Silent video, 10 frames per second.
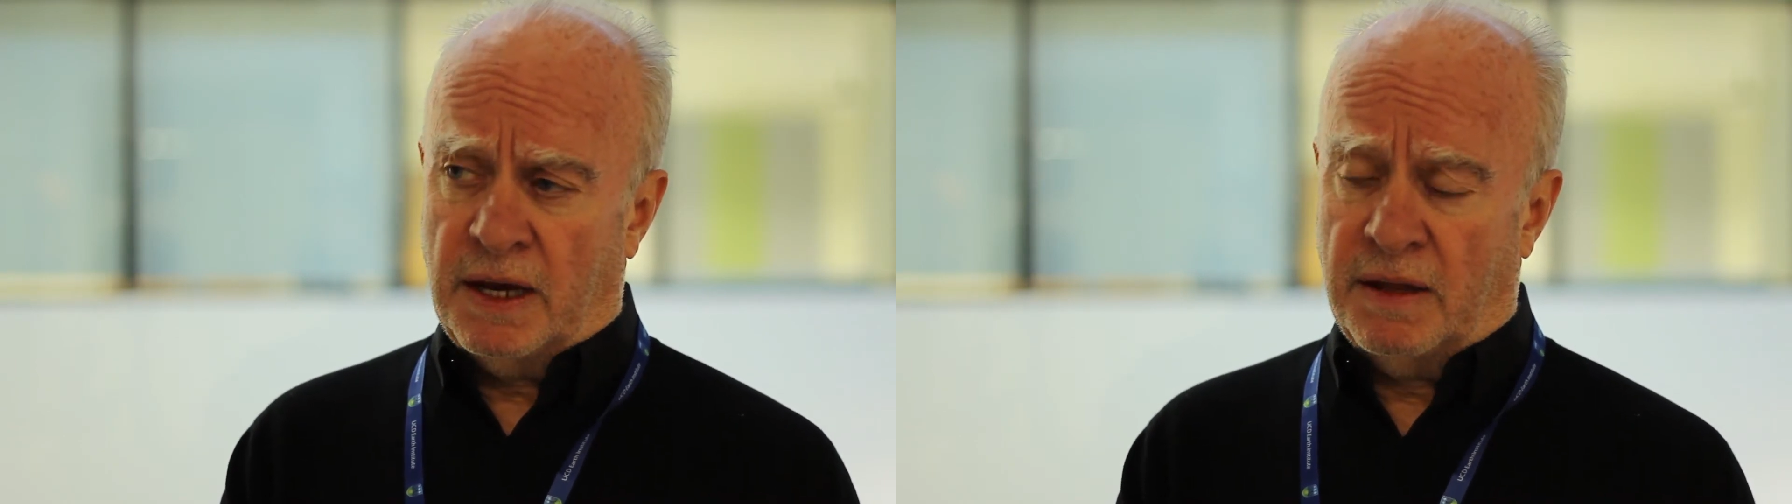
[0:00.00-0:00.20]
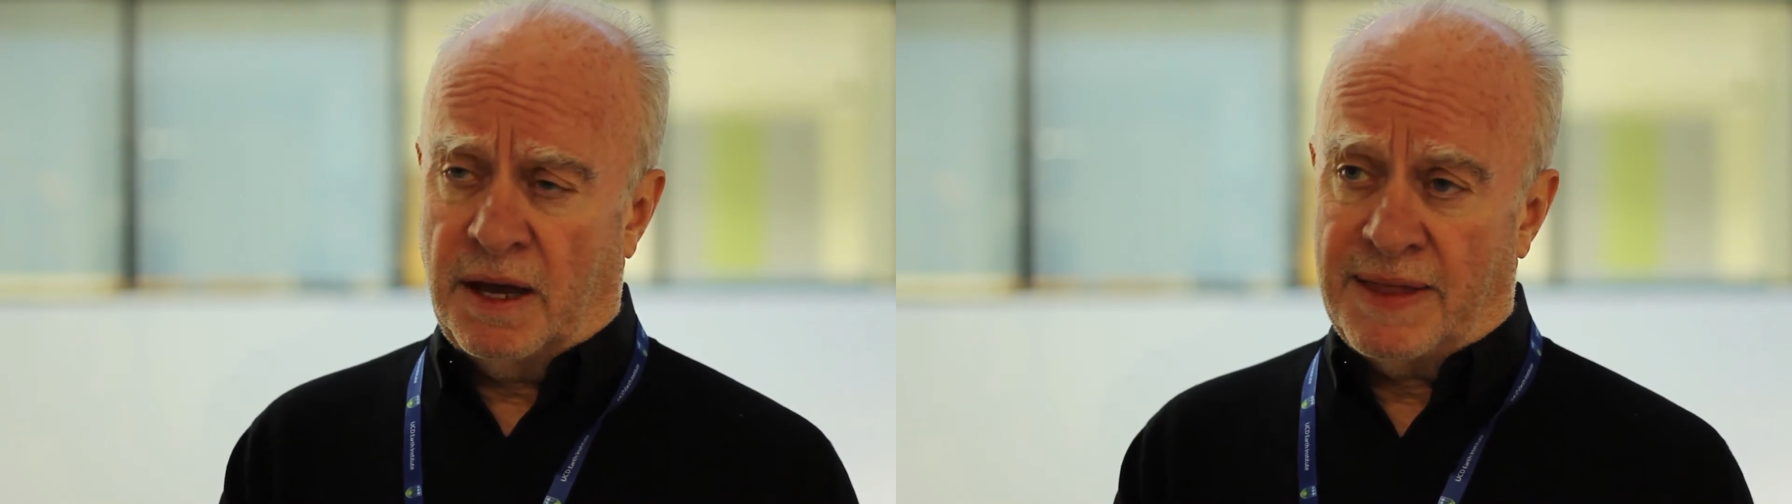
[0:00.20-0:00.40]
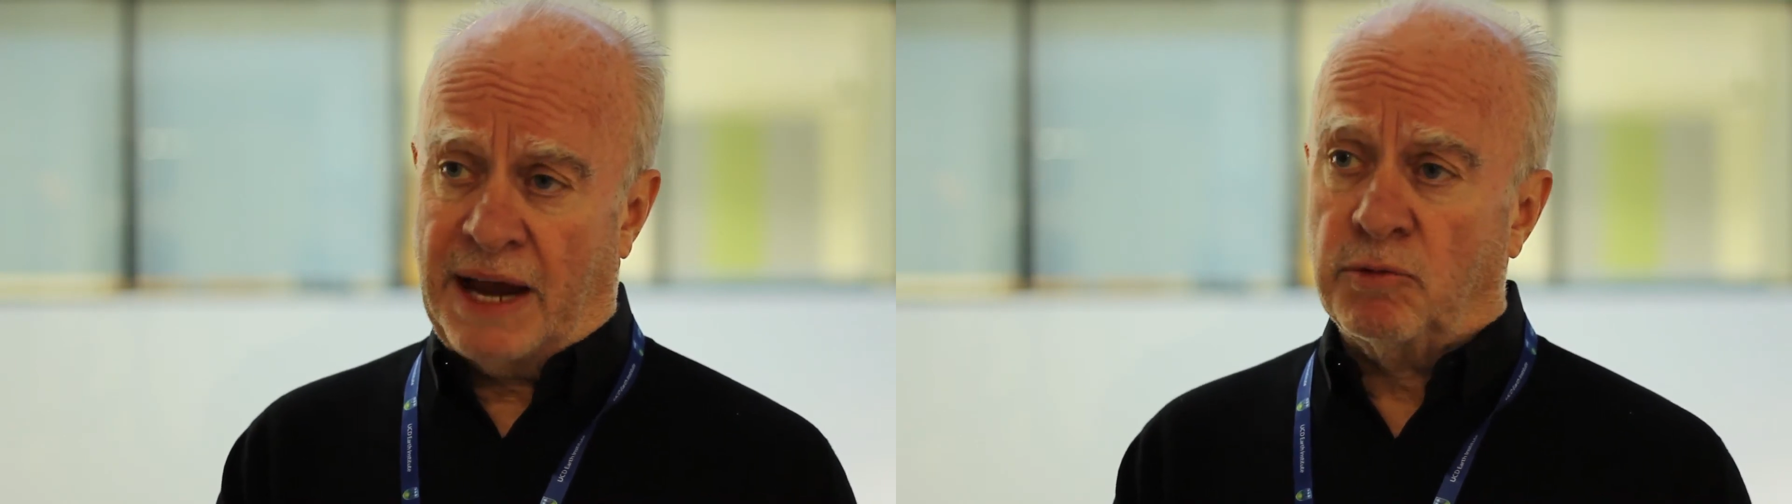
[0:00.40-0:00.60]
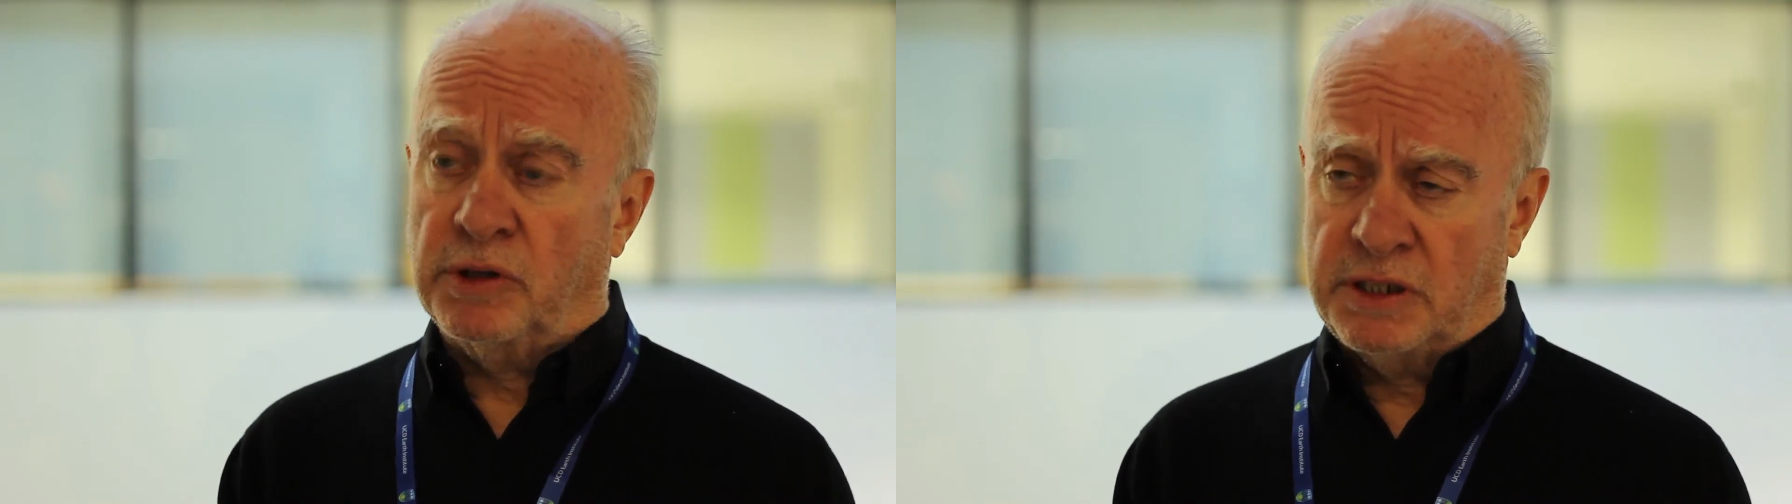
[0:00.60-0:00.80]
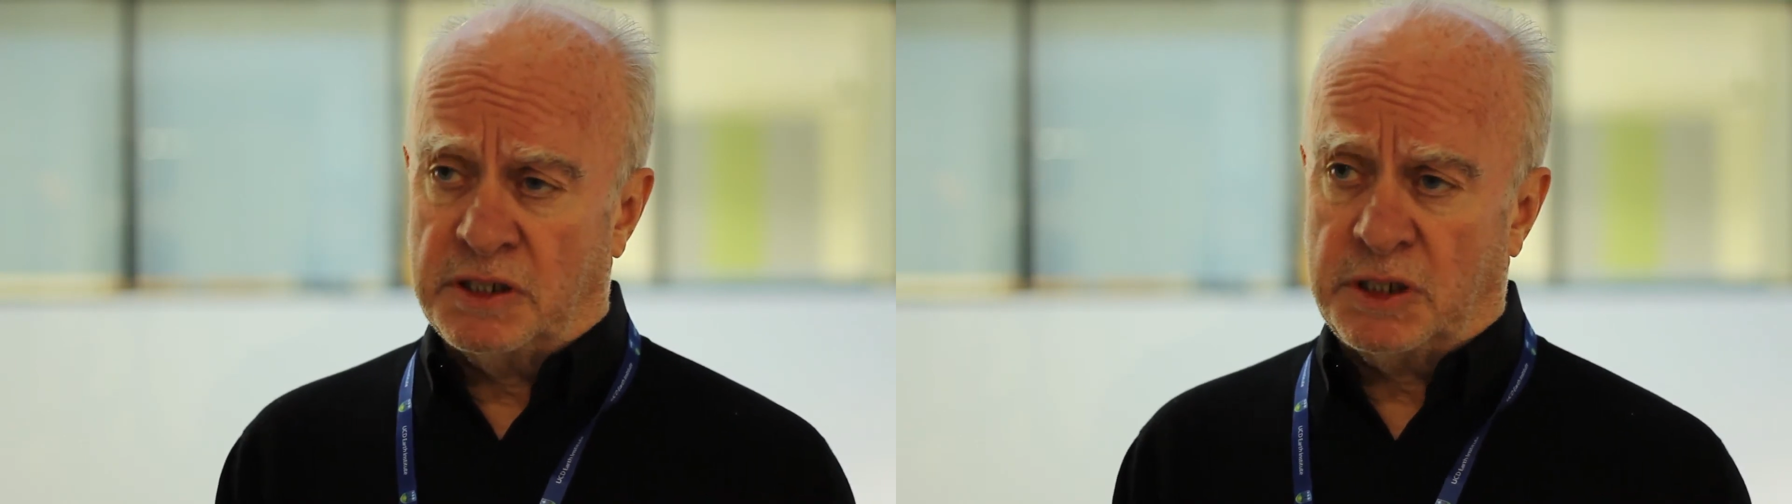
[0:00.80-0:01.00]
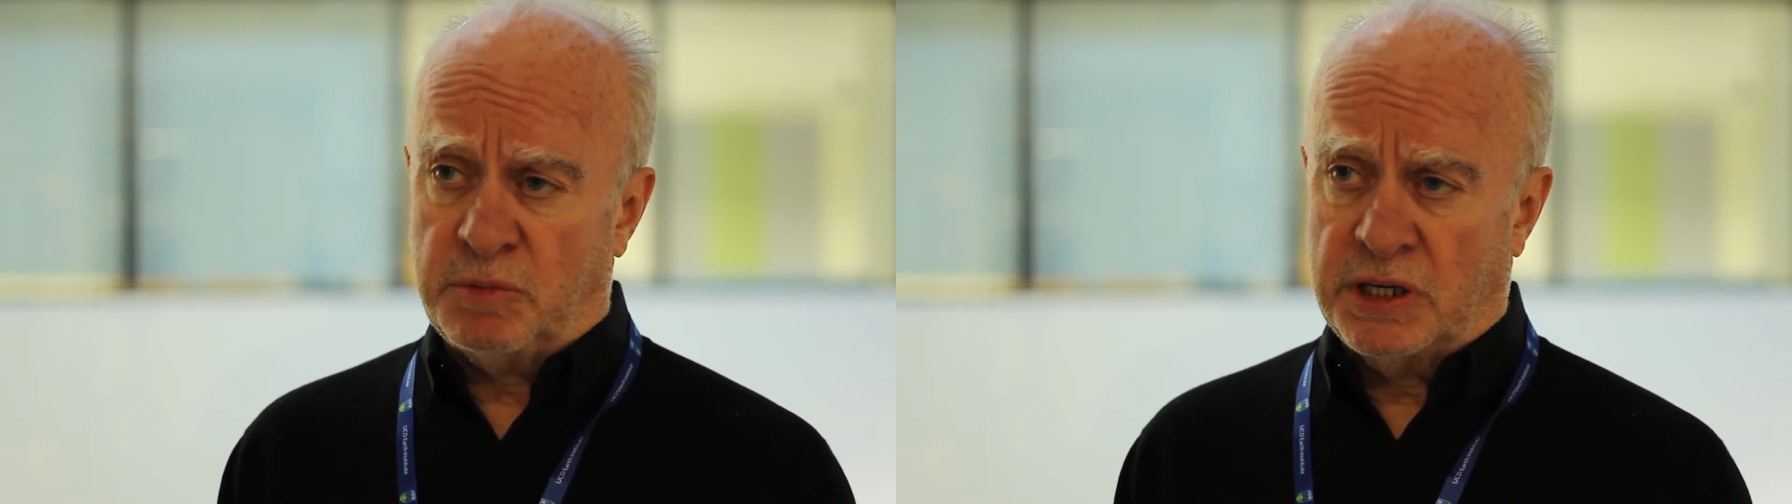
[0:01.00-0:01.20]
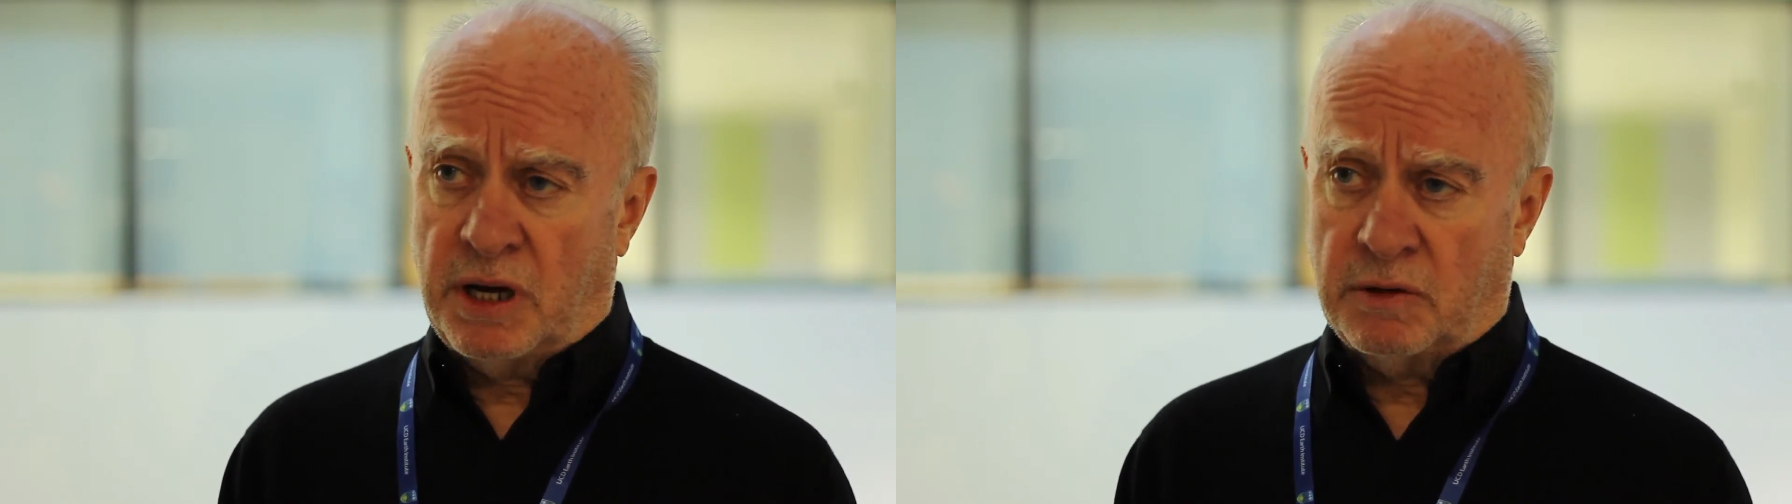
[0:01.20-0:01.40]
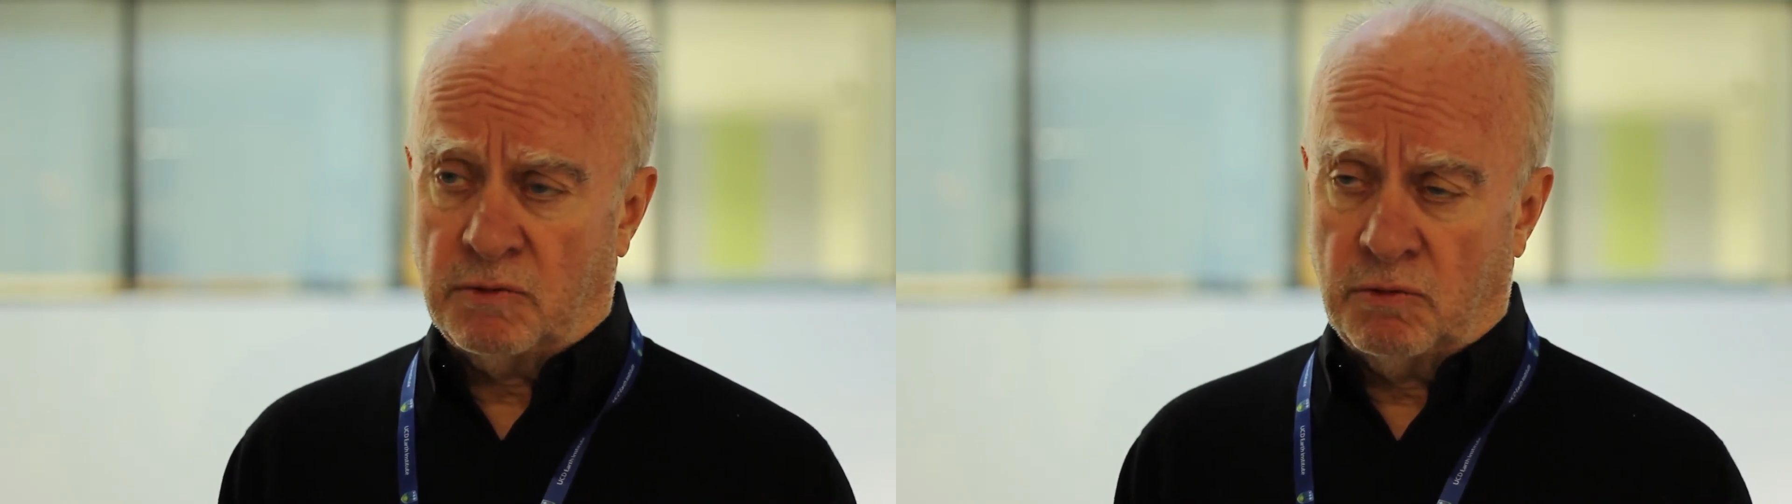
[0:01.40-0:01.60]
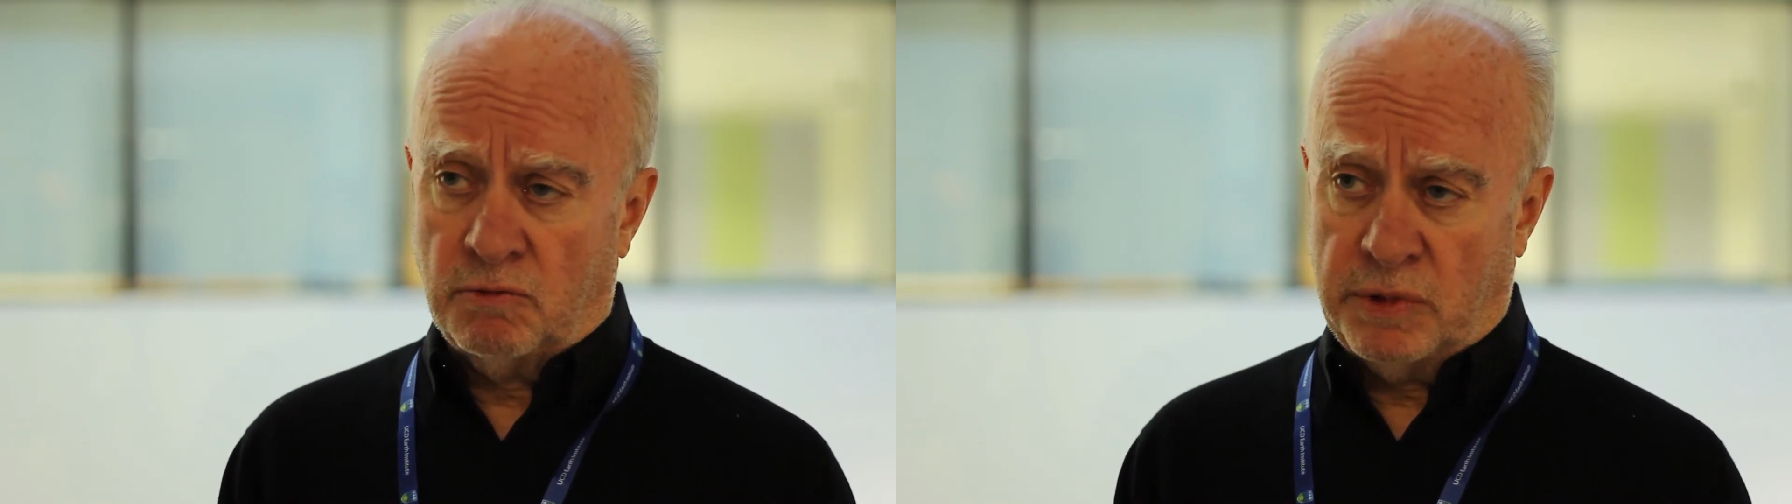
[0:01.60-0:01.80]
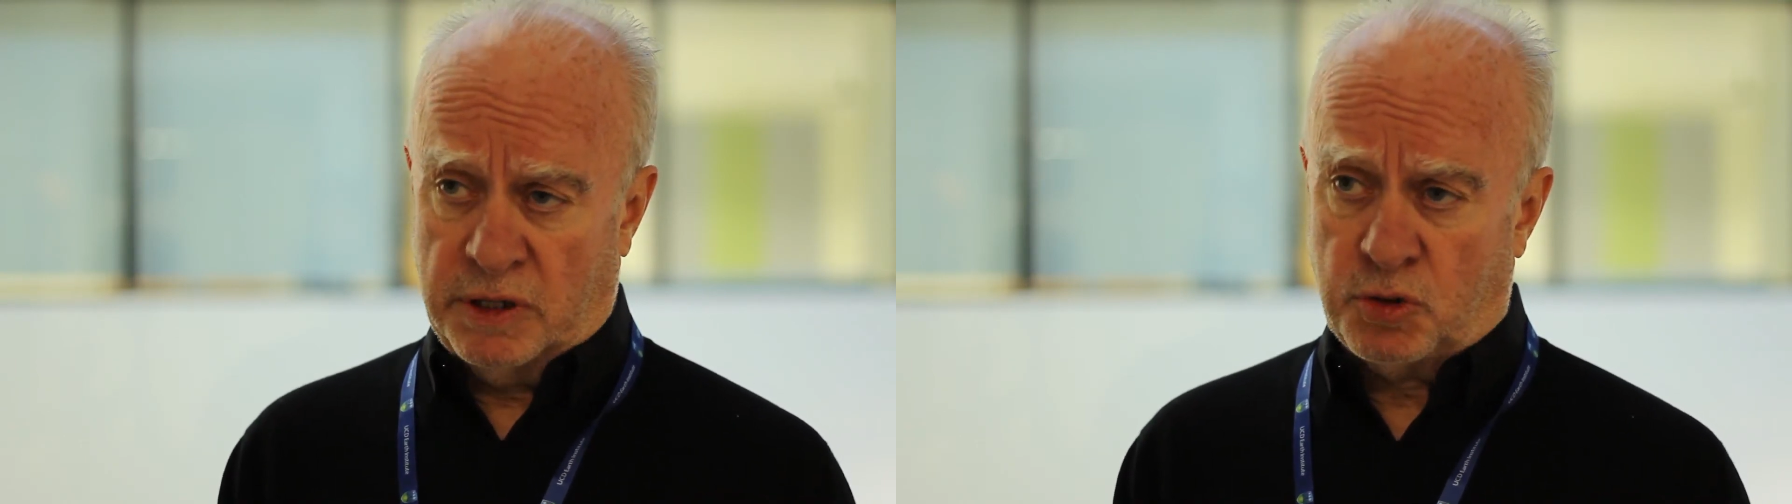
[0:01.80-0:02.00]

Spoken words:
And that really needs to be kind of